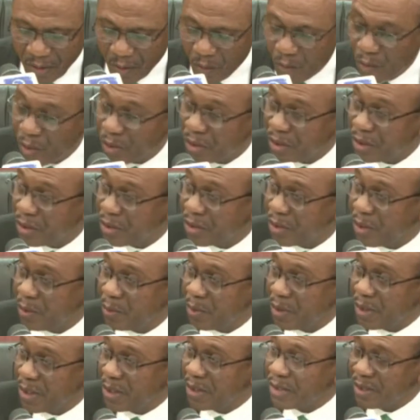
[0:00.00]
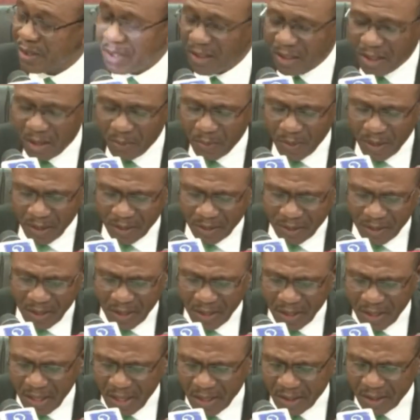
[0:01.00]
quoting somebody in central bank saying
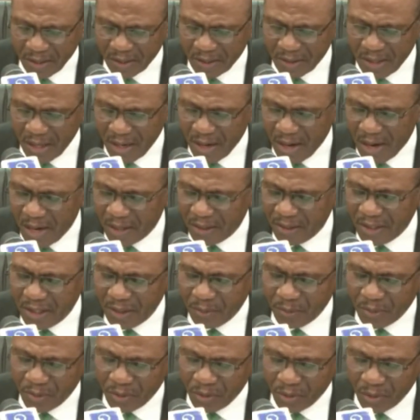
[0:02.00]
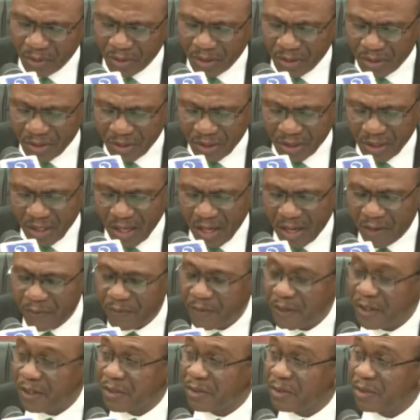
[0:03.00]
that there are attempts to restrict
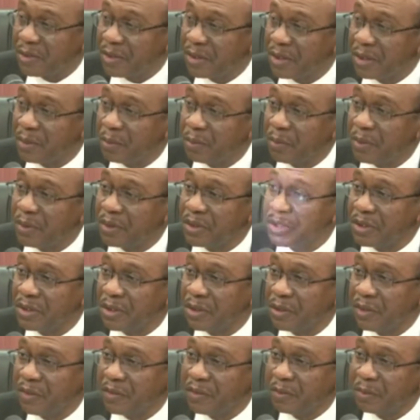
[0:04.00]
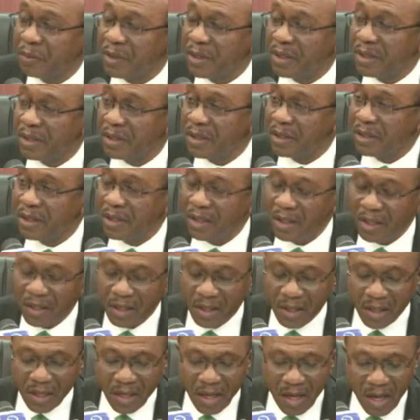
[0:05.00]
effects on the importation of milk
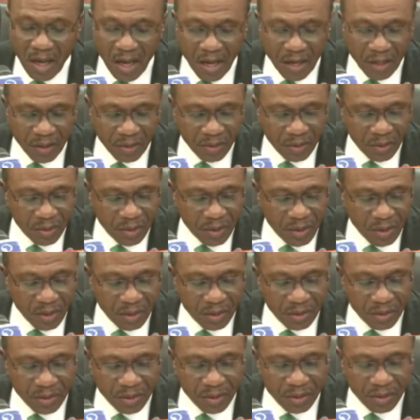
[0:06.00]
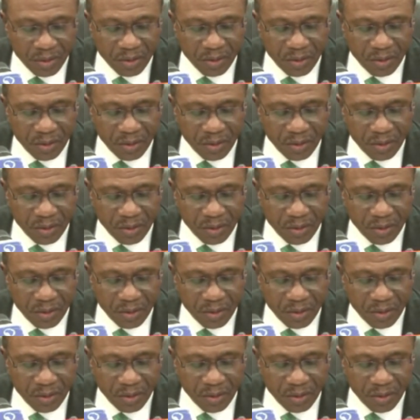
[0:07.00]
into the country